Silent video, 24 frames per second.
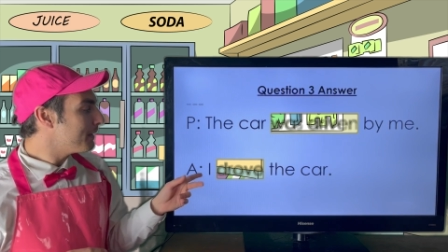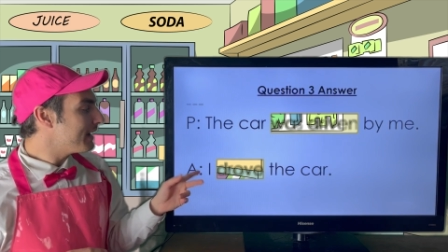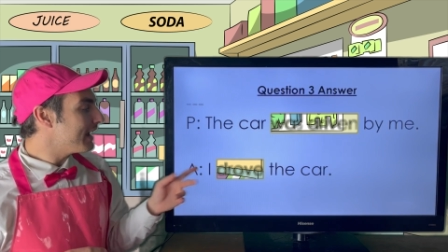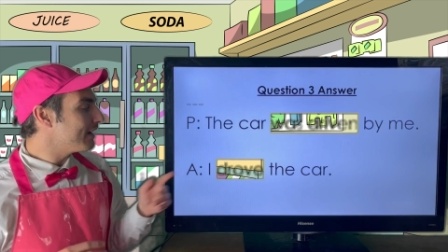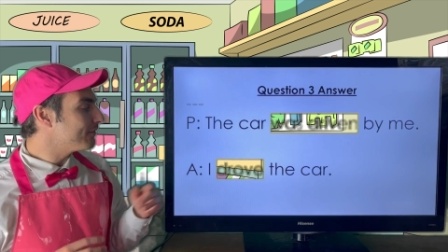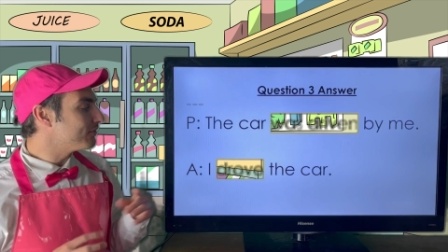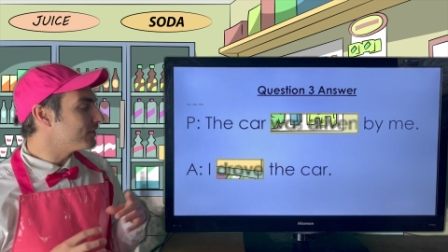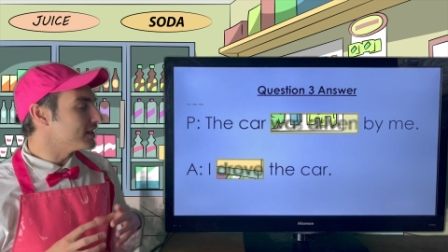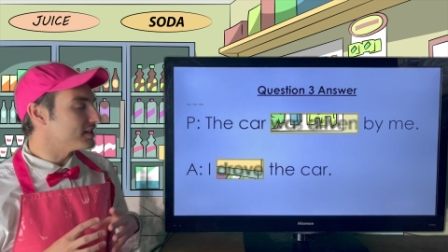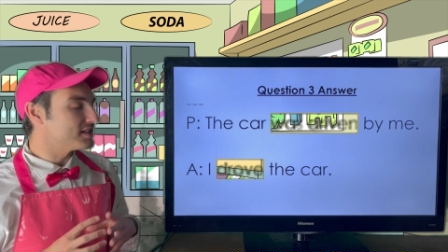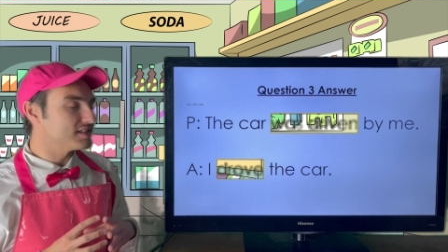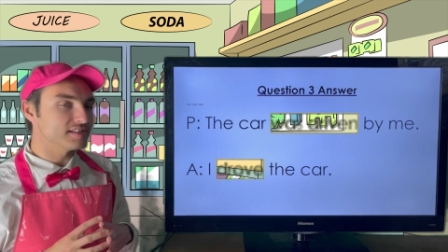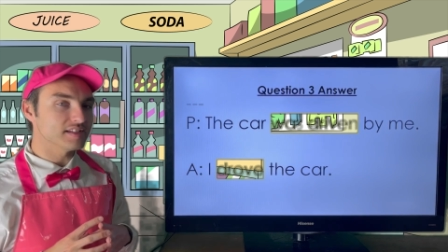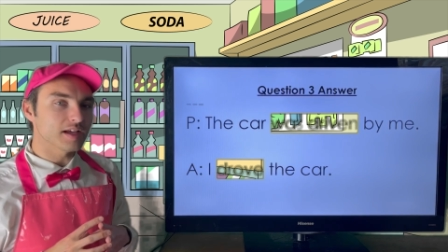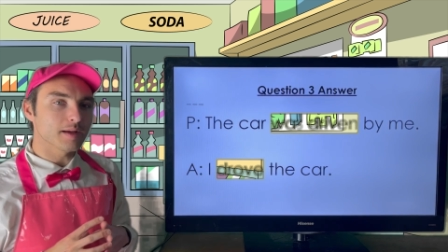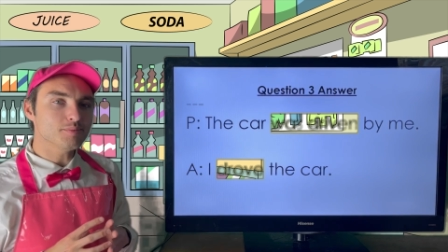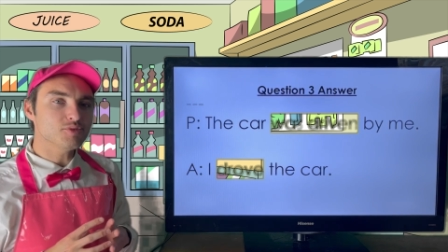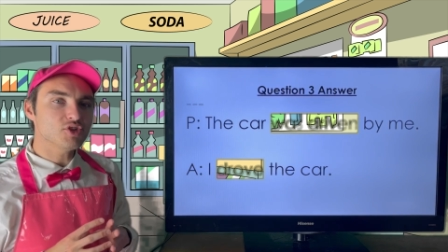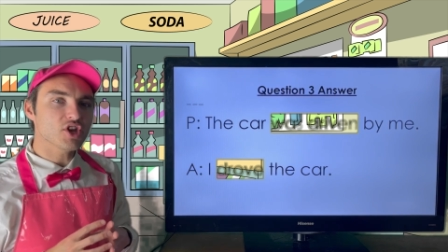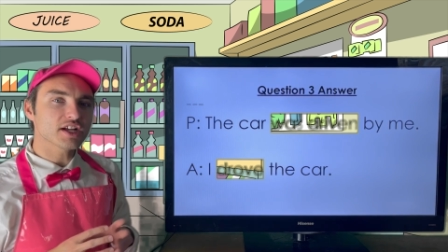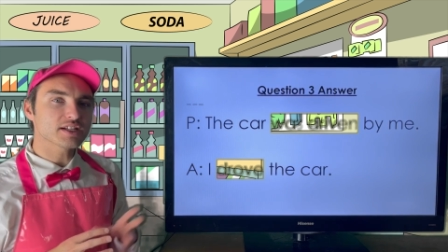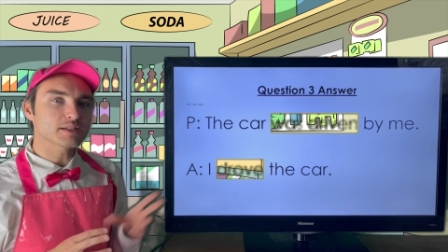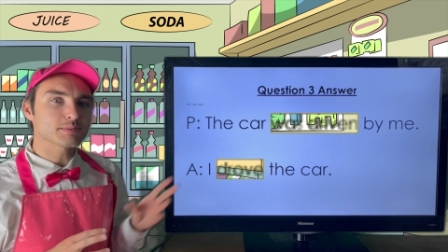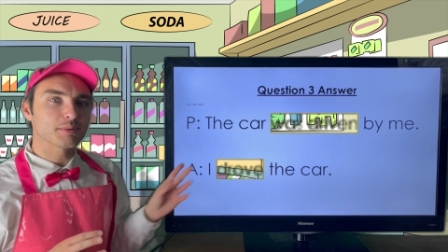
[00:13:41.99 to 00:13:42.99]
we have the
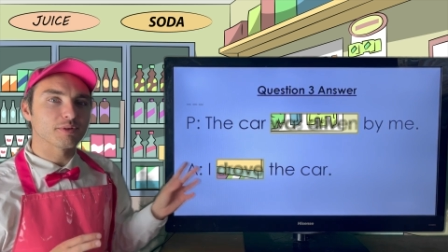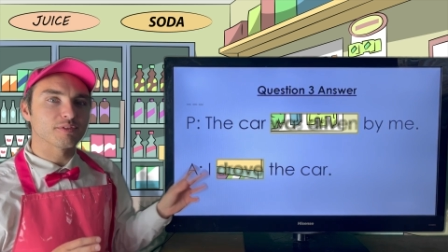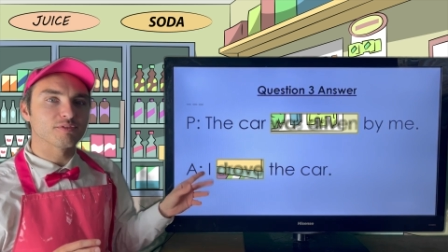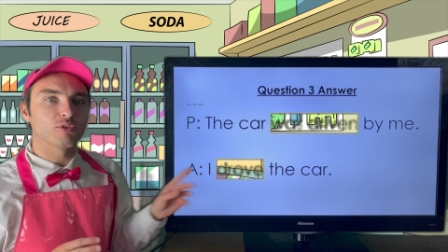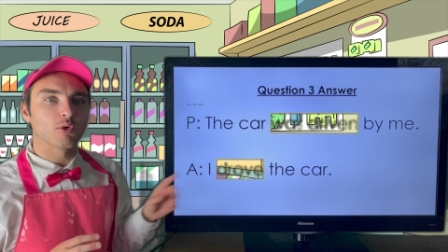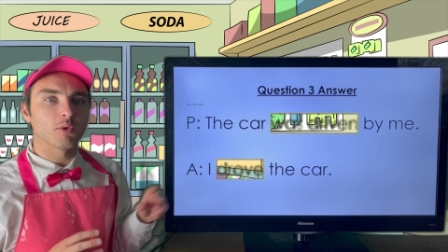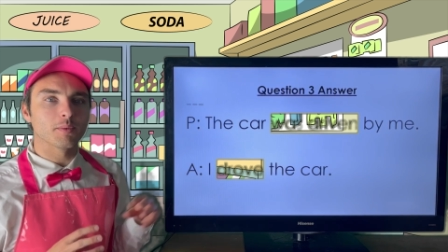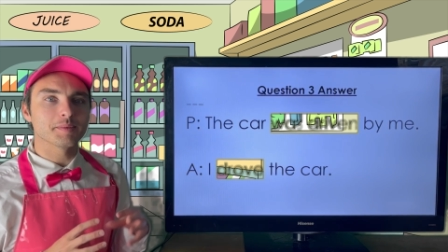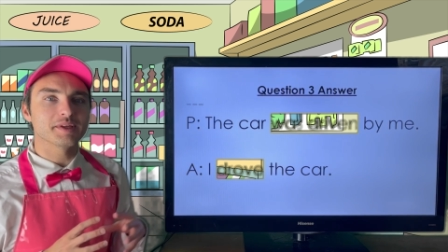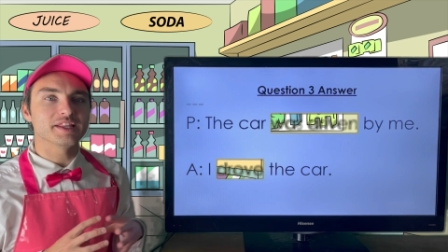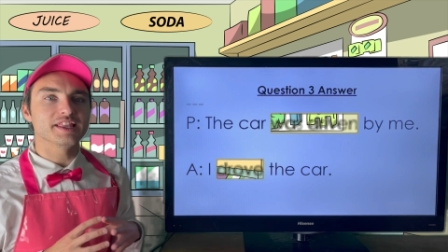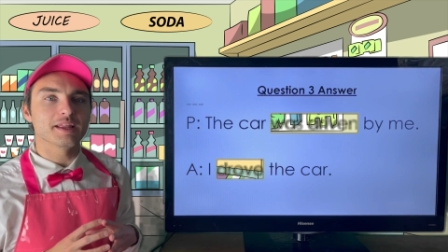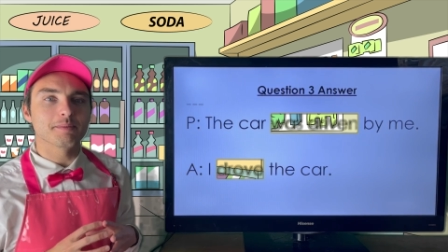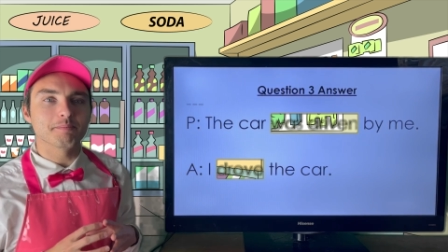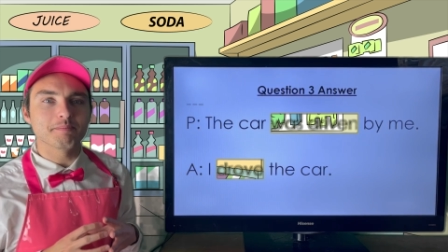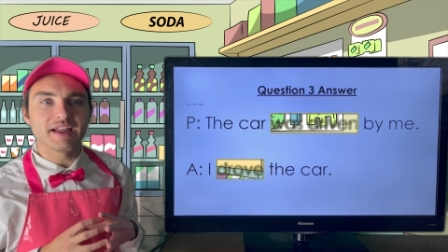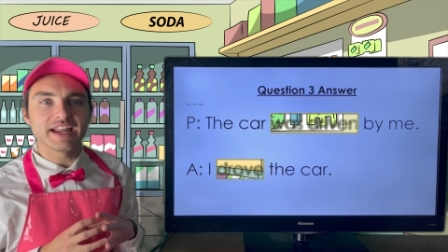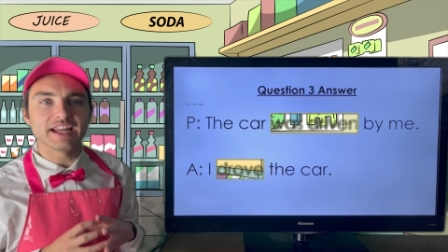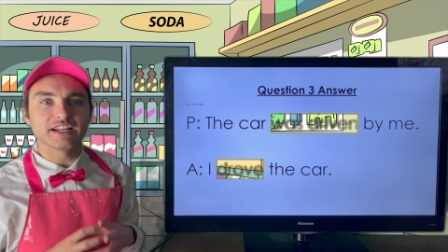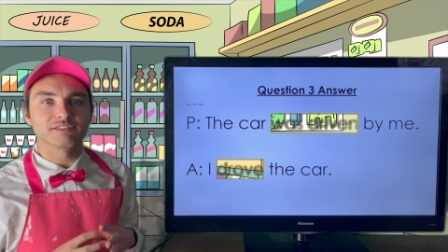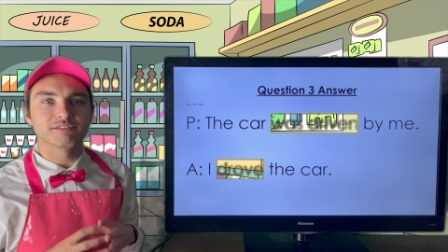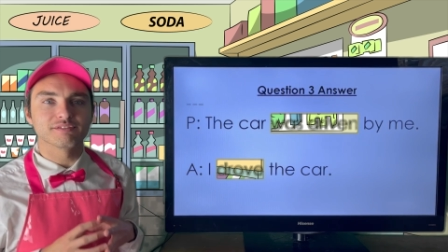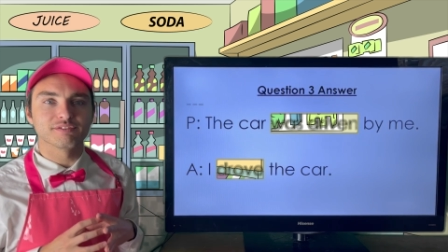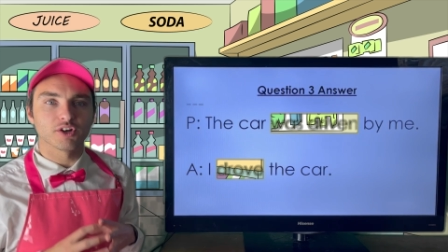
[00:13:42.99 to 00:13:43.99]
subject performing the
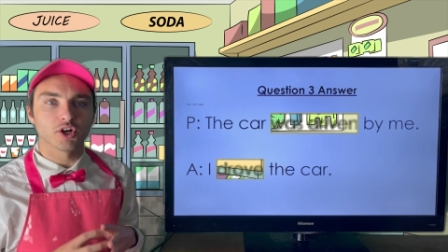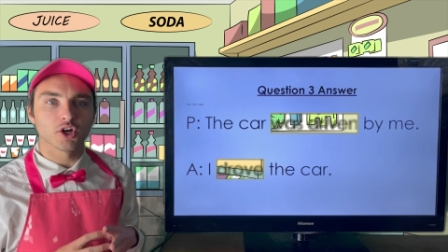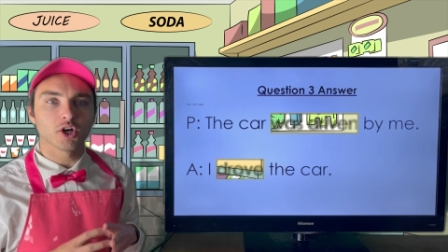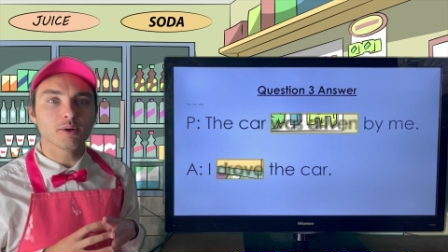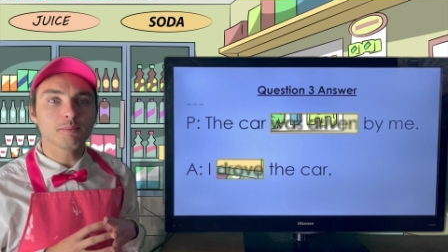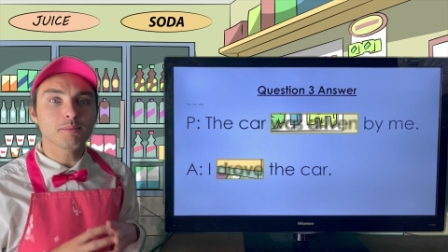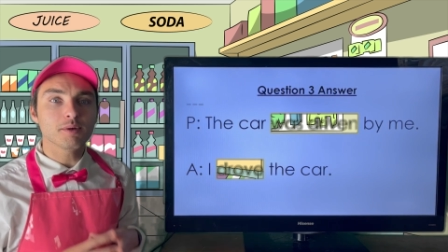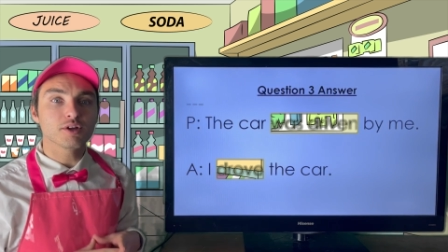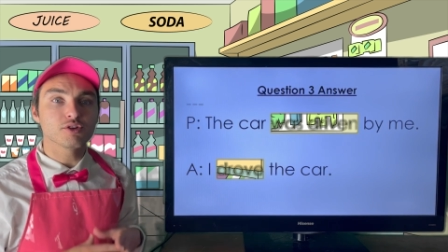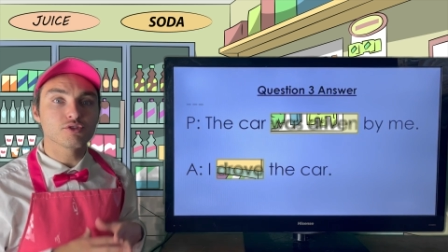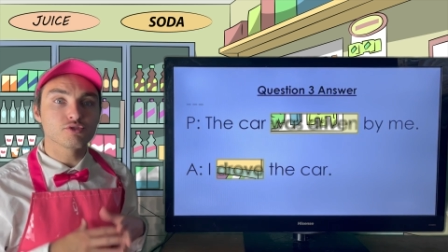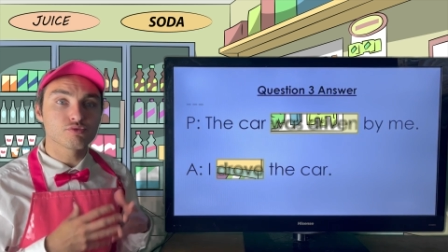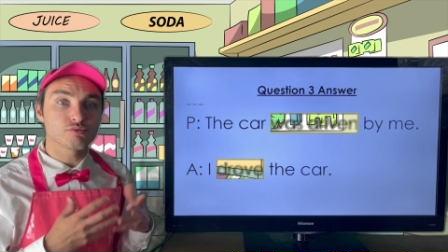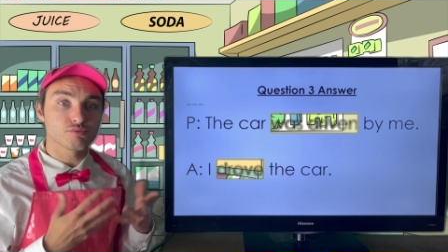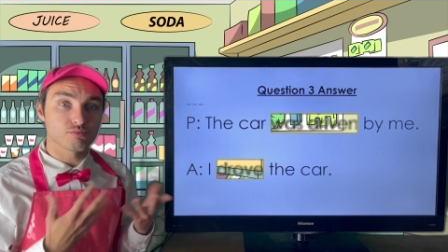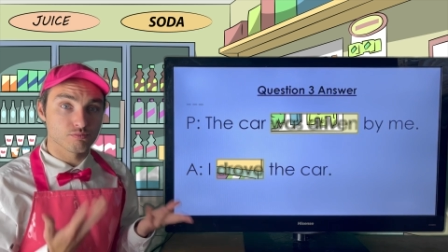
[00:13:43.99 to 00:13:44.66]
main verb,